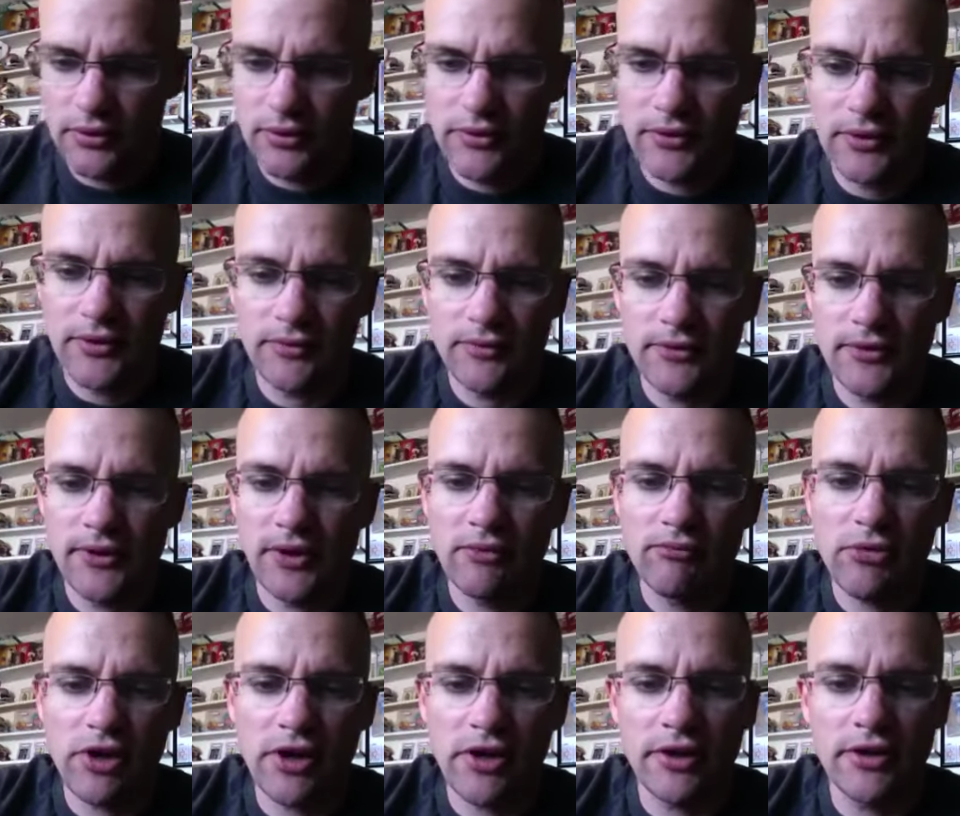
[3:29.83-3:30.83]
Since it was
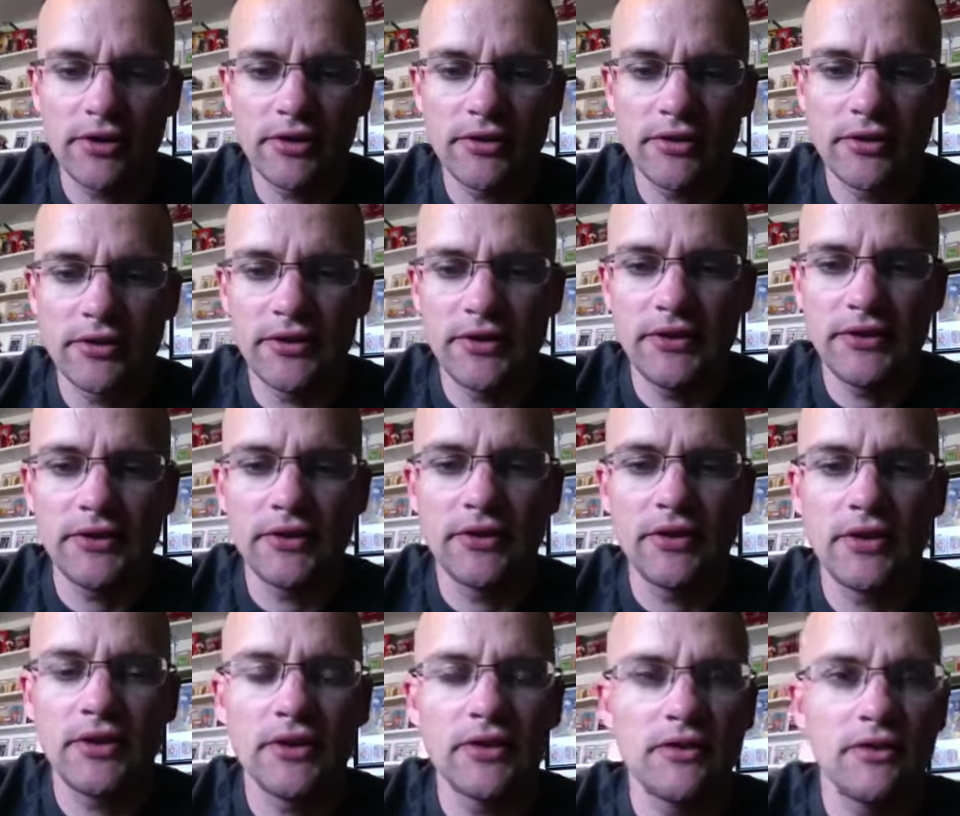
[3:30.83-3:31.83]
same buyer and a
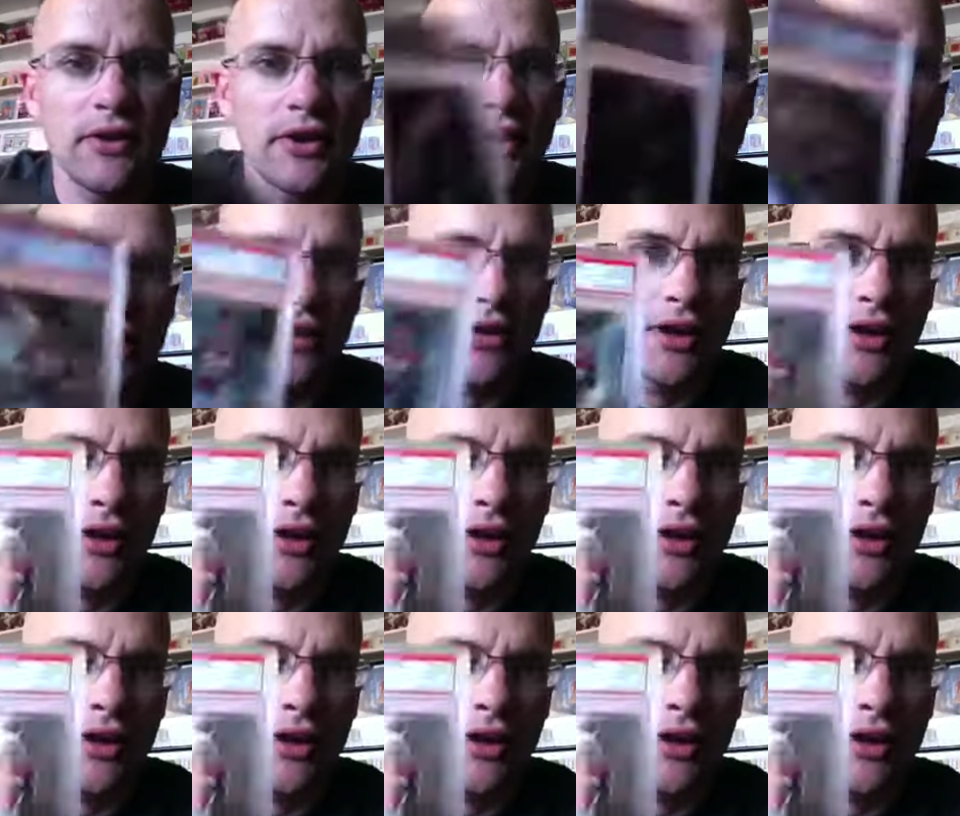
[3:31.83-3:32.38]
decent deal, I got an